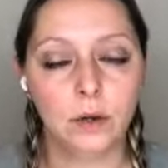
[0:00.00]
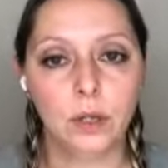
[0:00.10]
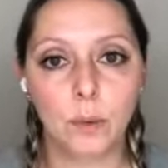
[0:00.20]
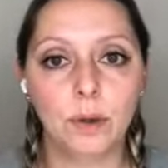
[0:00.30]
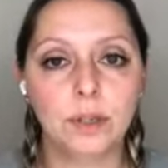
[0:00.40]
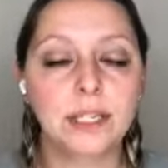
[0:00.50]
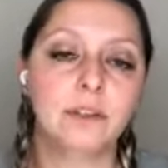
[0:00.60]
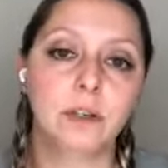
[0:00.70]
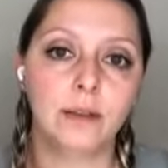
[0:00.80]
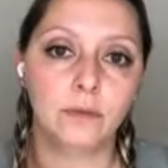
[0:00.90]
you almost
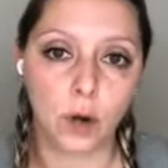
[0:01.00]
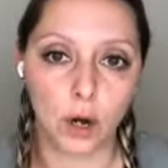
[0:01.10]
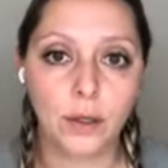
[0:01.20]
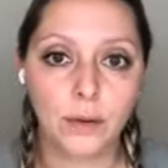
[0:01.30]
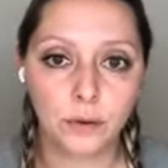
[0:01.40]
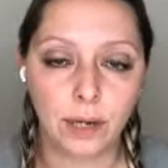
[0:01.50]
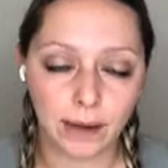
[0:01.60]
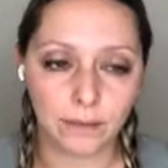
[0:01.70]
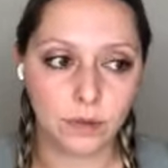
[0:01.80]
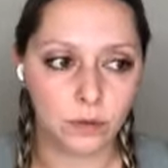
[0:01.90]
have to have gone through,
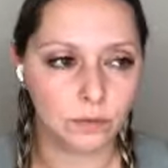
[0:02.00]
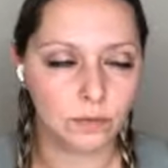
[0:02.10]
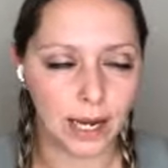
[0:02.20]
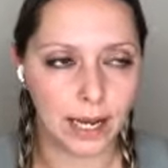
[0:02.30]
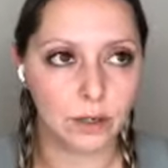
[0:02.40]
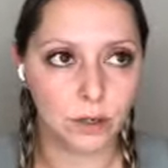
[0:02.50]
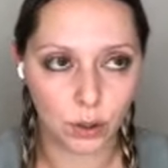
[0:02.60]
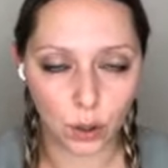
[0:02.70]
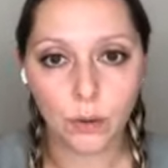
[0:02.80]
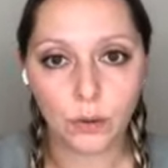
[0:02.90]
have to, had to
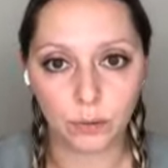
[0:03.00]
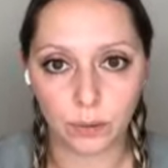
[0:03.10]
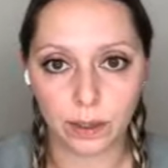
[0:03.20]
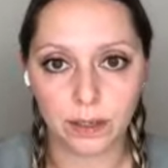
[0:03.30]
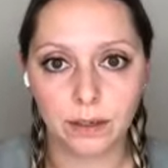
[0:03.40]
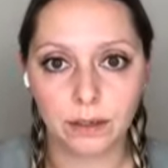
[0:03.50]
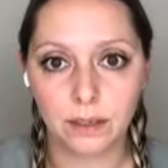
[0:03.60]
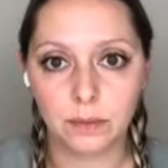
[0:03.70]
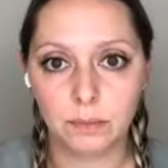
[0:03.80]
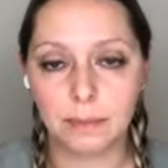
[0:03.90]
go through it
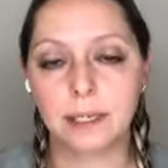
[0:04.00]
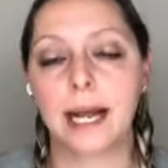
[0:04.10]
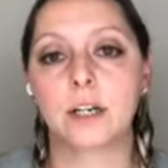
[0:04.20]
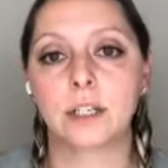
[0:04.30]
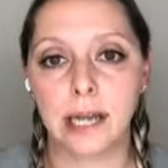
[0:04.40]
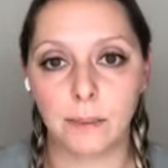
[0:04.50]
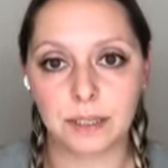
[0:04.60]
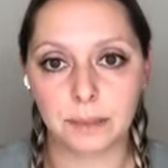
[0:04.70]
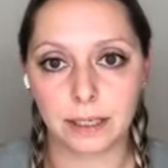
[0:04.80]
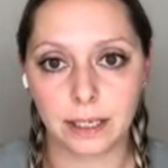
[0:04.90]
to be able to actually help
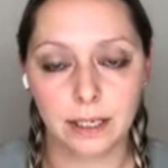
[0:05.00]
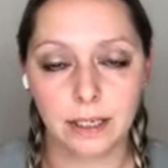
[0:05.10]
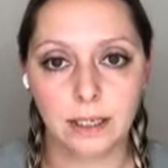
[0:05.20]
somebody